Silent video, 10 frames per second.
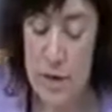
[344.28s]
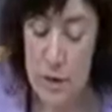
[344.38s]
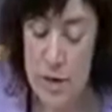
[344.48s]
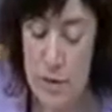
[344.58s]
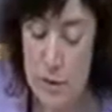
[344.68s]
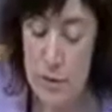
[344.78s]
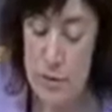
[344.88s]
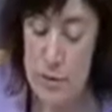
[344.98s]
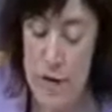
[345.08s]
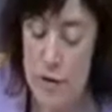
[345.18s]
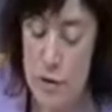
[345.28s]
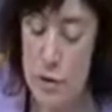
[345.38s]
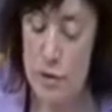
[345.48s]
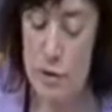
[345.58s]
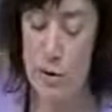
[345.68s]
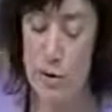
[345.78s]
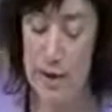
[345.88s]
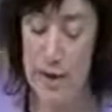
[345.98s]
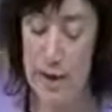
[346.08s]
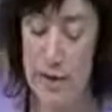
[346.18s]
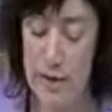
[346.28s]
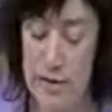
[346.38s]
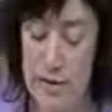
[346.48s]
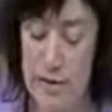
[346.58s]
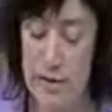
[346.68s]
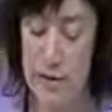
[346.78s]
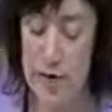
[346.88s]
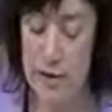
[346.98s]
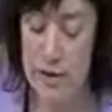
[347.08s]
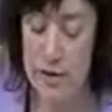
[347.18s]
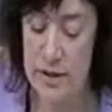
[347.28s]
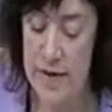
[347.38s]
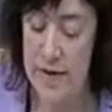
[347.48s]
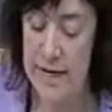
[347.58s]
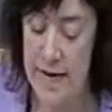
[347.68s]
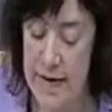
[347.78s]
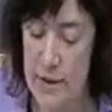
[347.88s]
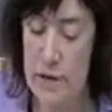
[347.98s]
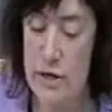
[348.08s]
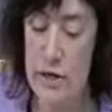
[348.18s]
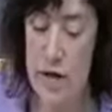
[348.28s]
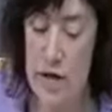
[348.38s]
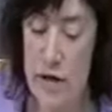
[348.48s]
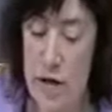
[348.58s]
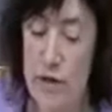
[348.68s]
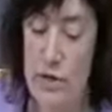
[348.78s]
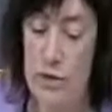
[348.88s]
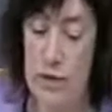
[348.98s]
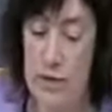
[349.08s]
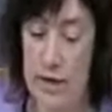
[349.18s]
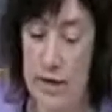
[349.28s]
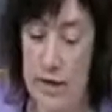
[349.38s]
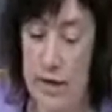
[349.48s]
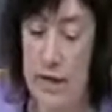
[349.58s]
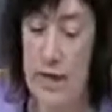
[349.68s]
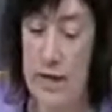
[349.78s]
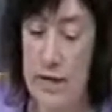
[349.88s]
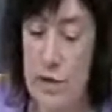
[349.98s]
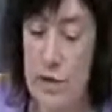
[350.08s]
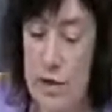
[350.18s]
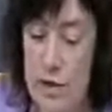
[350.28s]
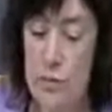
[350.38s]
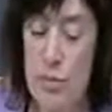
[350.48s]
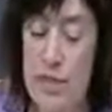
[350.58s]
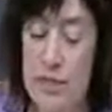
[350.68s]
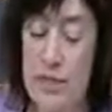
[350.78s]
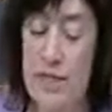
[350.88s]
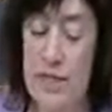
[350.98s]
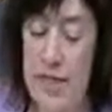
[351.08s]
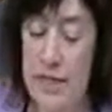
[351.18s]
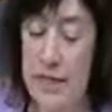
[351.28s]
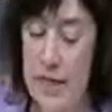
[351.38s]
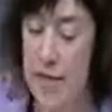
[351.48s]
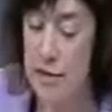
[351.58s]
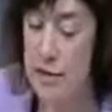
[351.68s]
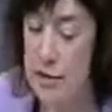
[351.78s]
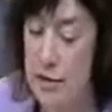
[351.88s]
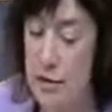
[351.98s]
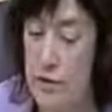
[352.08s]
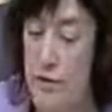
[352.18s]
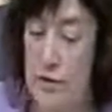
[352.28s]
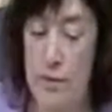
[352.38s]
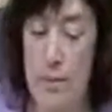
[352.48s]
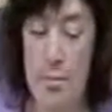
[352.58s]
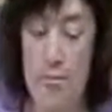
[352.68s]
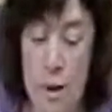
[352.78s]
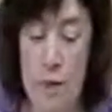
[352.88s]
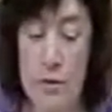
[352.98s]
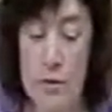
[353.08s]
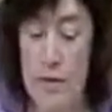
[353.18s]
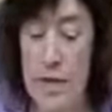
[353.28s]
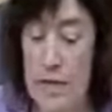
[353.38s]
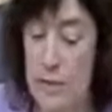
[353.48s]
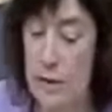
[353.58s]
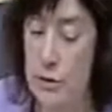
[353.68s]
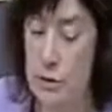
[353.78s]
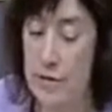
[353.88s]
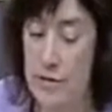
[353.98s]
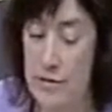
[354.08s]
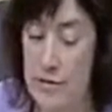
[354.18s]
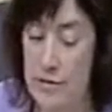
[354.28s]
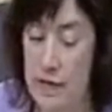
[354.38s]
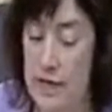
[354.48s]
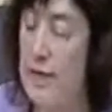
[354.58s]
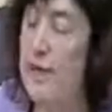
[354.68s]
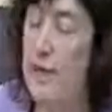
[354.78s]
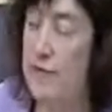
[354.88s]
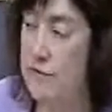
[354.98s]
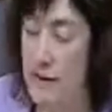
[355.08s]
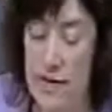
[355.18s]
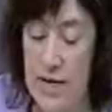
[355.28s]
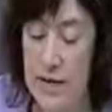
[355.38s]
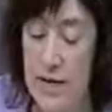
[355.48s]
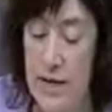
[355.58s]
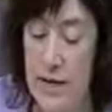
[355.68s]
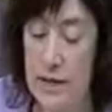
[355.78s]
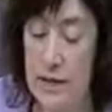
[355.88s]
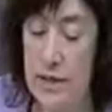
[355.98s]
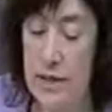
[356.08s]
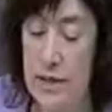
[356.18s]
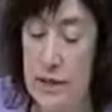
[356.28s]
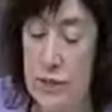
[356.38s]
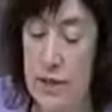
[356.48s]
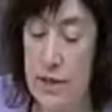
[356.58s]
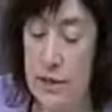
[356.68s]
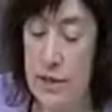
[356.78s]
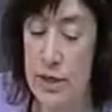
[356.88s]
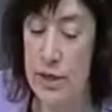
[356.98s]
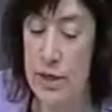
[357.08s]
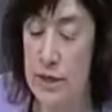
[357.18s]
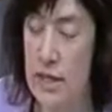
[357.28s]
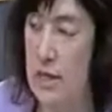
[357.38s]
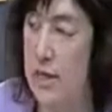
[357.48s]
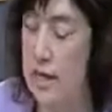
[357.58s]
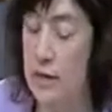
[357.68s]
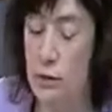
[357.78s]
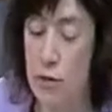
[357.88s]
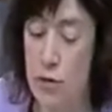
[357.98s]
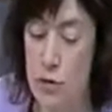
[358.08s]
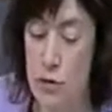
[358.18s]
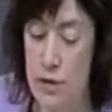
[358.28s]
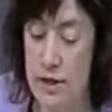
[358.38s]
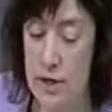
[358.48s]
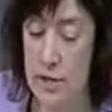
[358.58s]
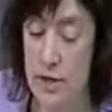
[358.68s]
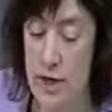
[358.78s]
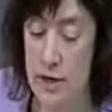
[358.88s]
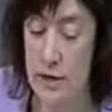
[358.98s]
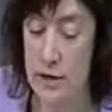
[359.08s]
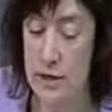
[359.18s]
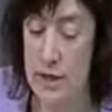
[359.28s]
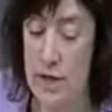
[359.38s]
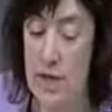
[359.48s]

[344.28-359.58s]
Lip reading: We know that we have to go beyond paying lip service to the challenges and actually change how we do things. And we do believe it's the next 10 years that are crucial, not the debate about 2050. It's very easy to get sucked into long-term targets and ignore the short-term challenges.